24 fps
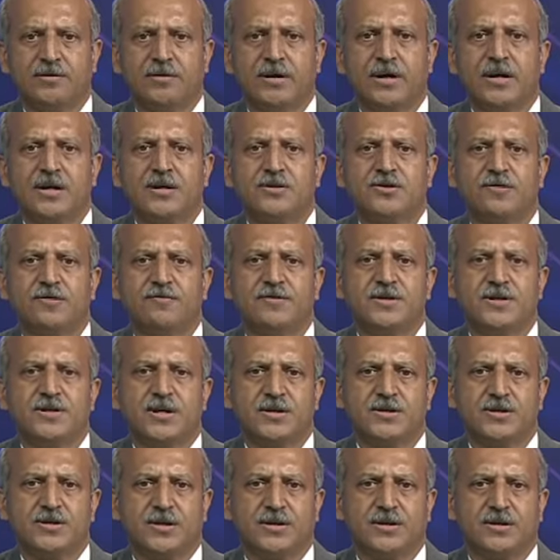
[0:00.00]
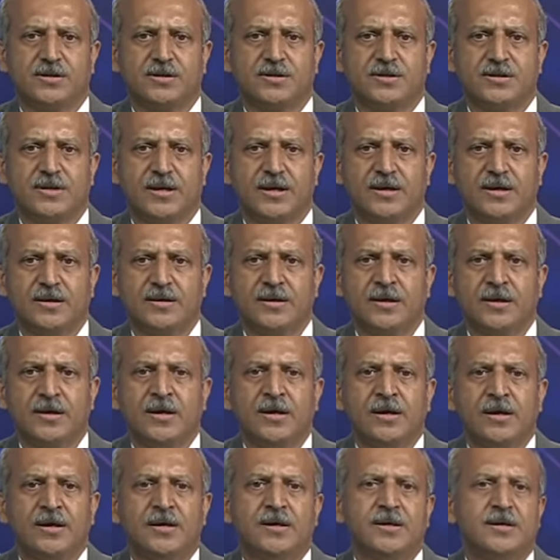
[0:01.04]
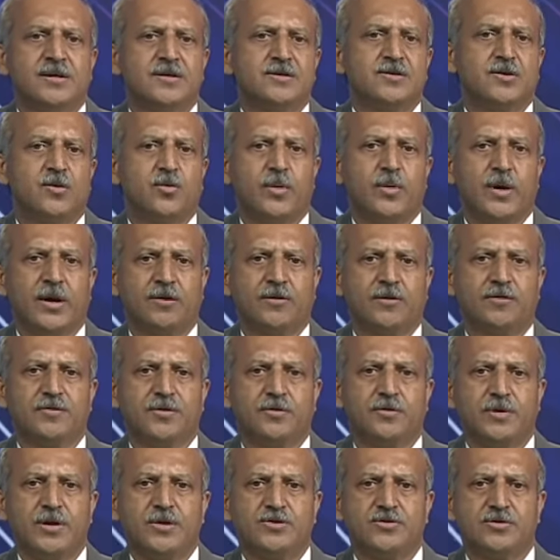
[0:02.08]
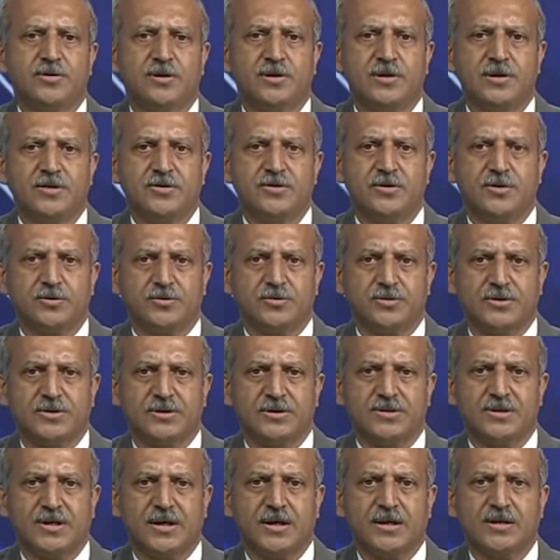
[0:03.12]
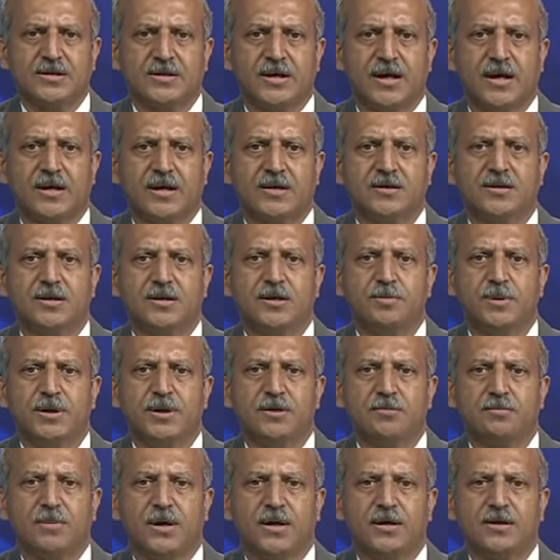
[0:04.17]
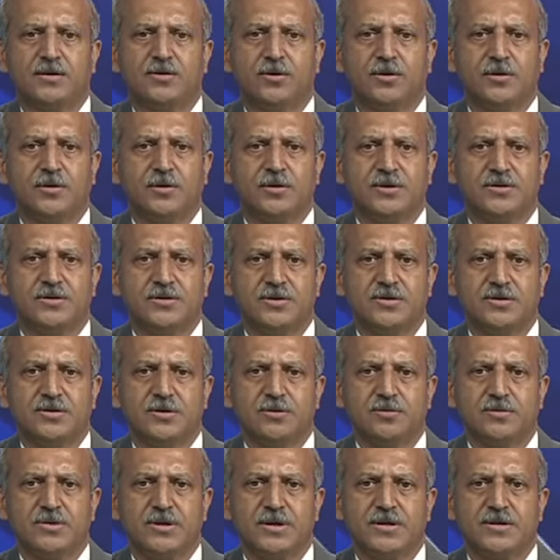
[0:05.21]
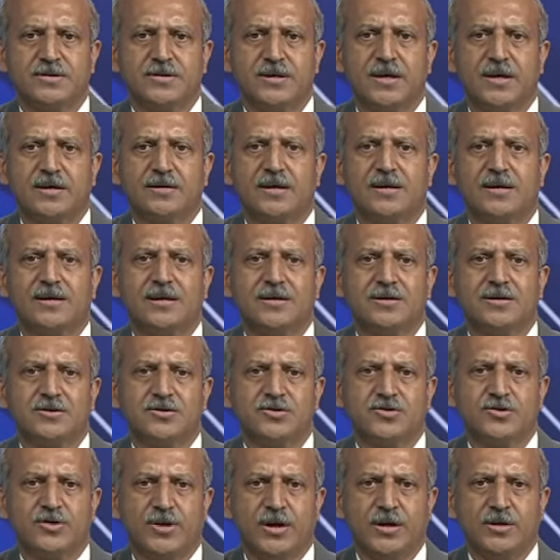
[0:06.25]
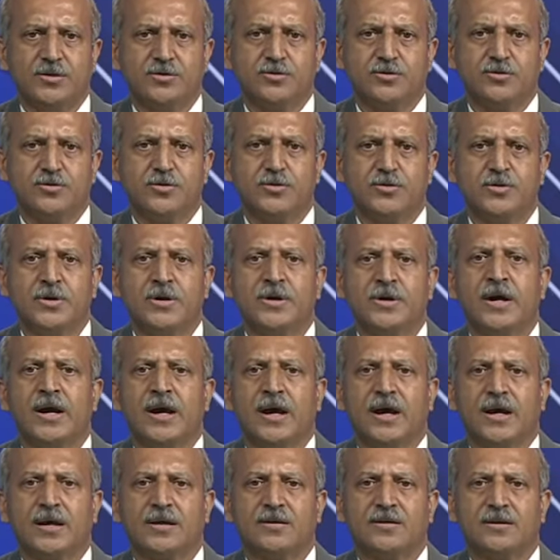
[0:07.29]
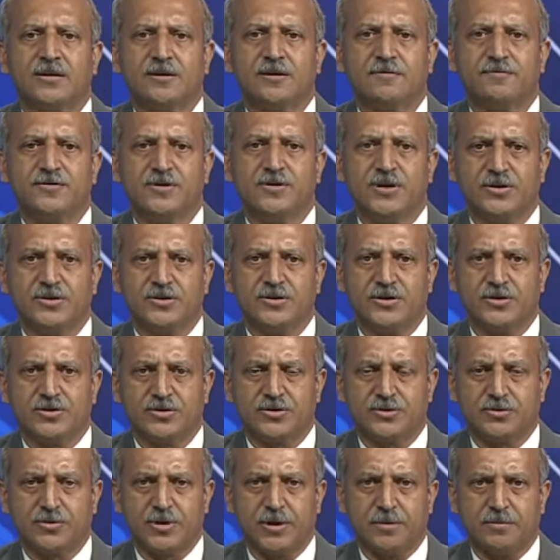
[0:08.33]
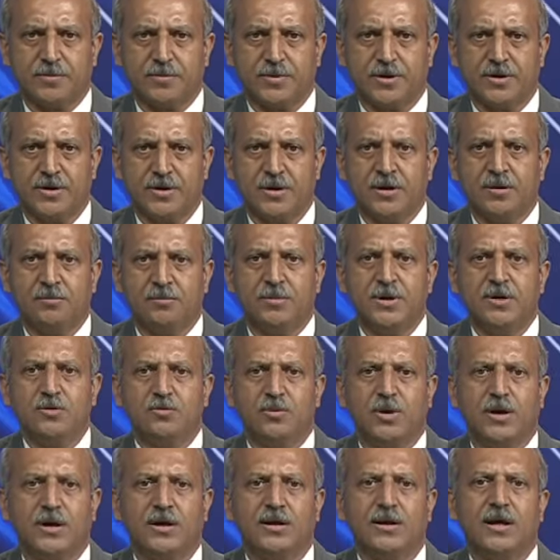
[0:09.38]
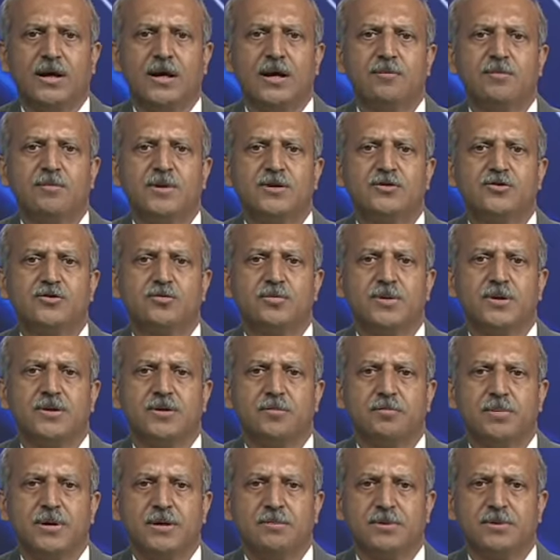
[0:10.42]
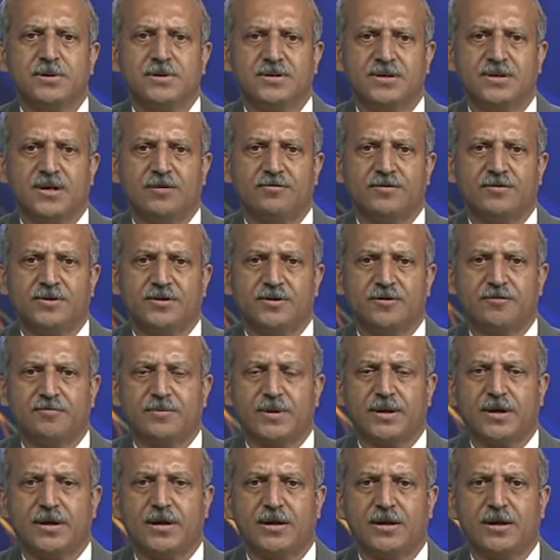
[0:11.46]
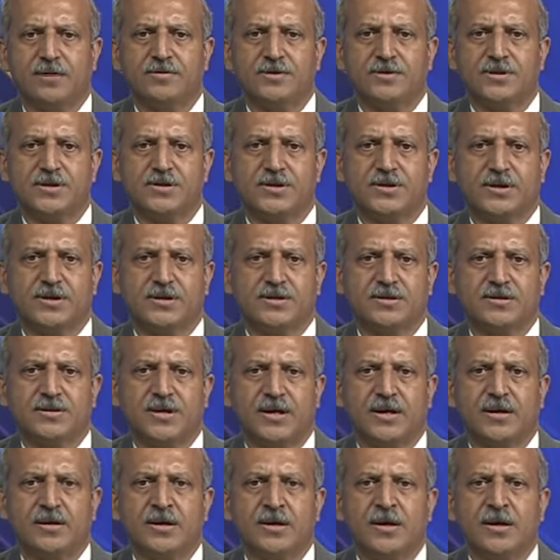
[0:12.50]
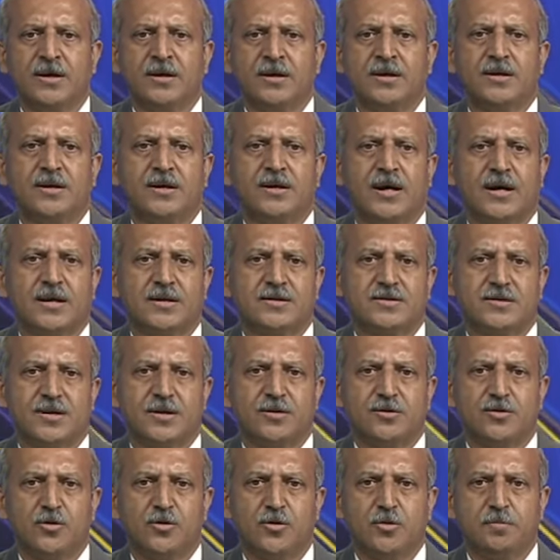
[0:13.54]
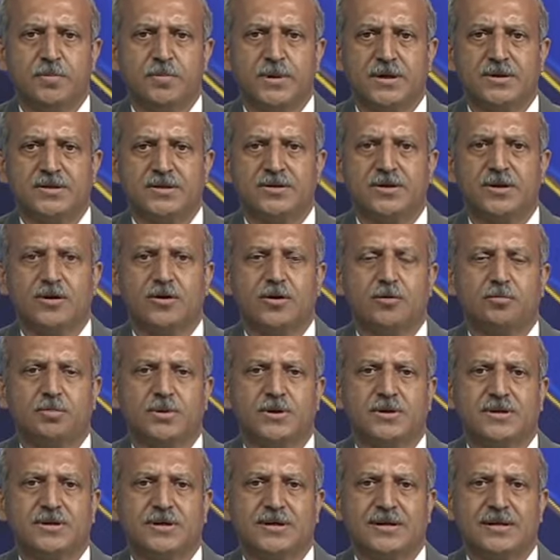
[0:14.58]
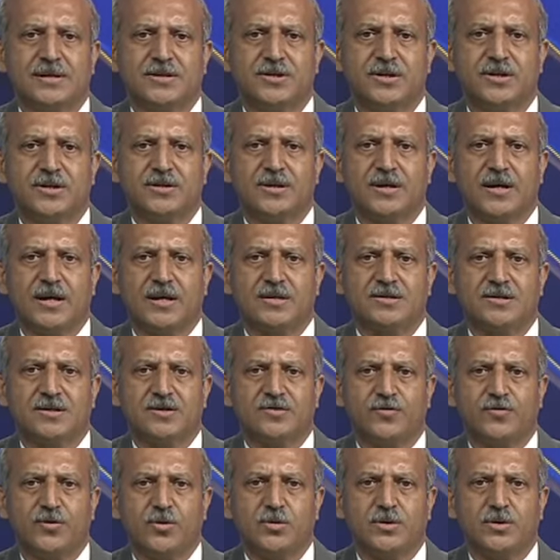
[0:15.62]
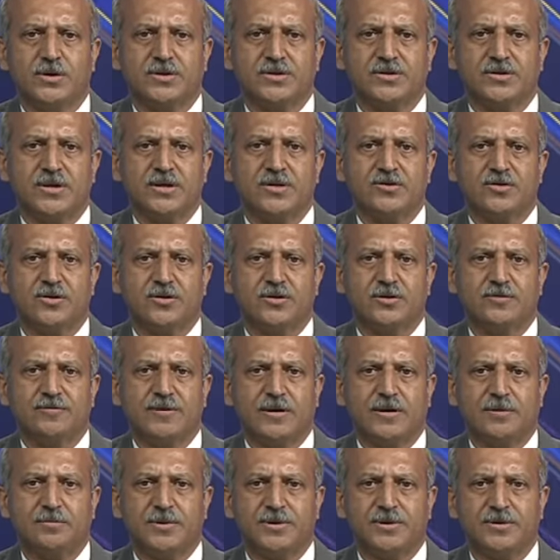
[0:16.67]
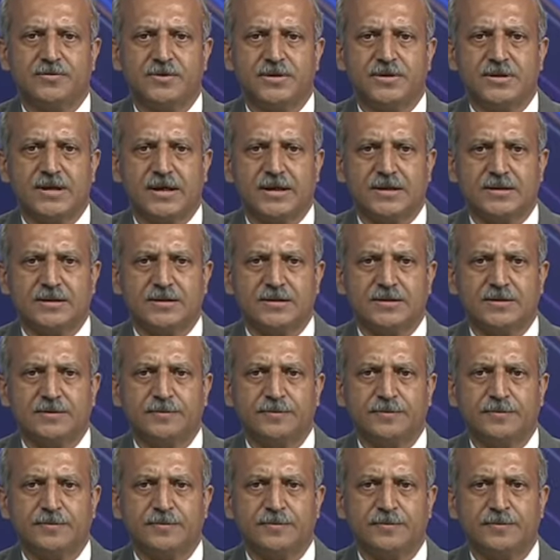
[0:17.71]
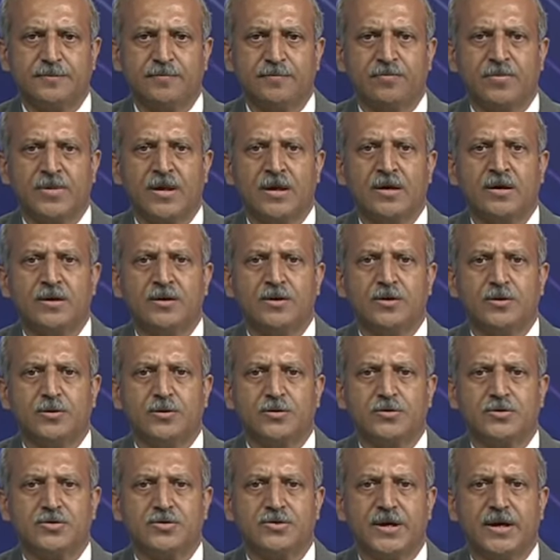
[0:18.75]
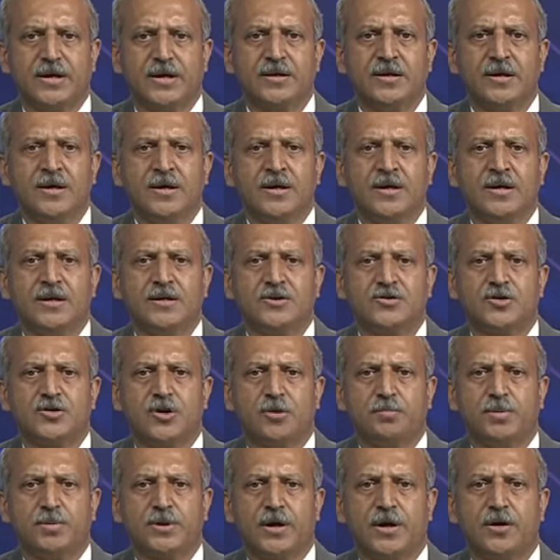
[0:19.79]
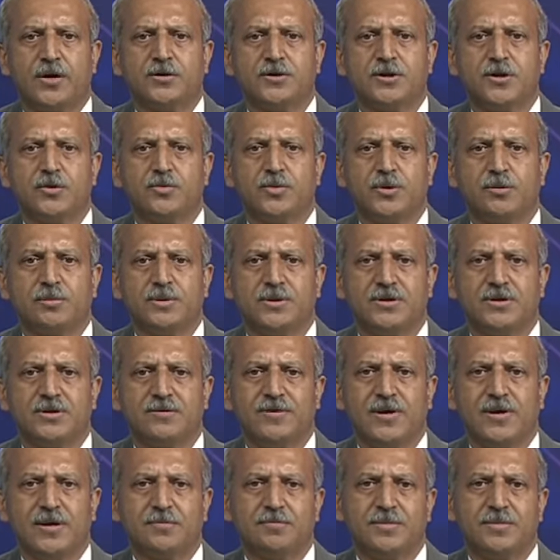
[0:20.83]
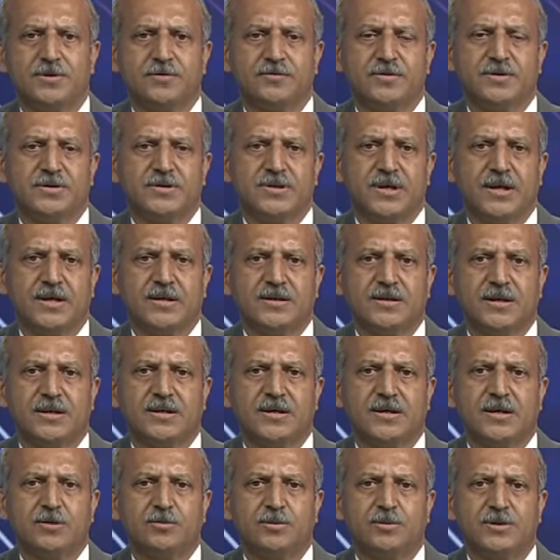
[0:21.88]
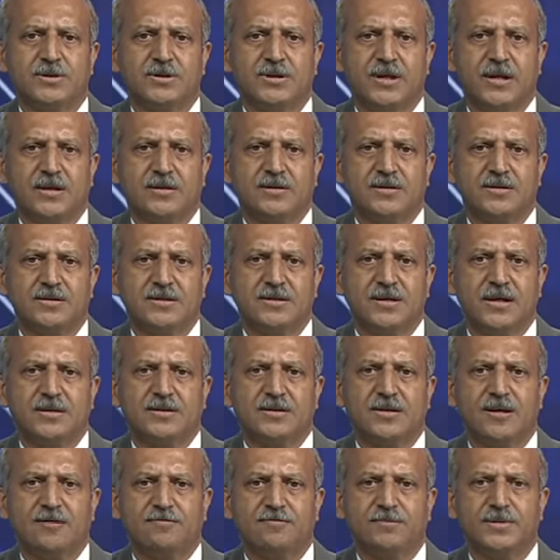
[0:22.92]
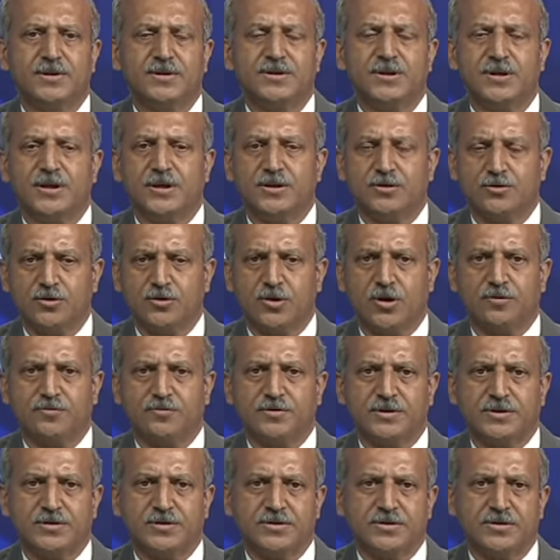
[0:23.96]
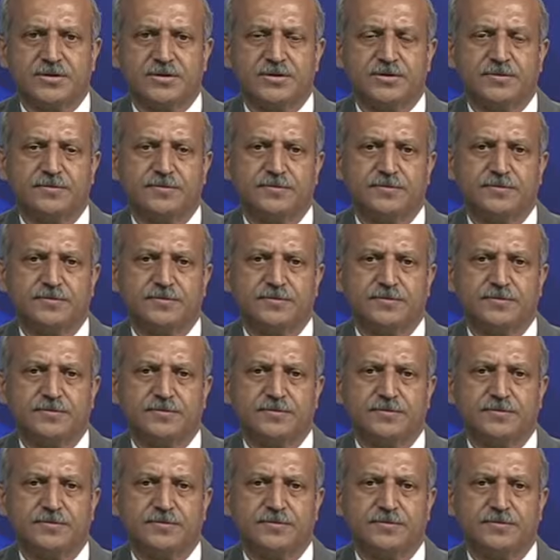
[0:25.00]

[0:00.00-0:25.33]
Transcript: H. Vijayashankar, said he is aware of the regional issues in the state, and keeping in mind all these issues, he said, let us try to do and give justice to them. Meanwhile, aiming to be the people's governor of Meghalaya, Vijayashankar said he has no personal or political agenda as his focus is on development of the state. He also said his top priority will be the development of the state and he will take the state government into confidence.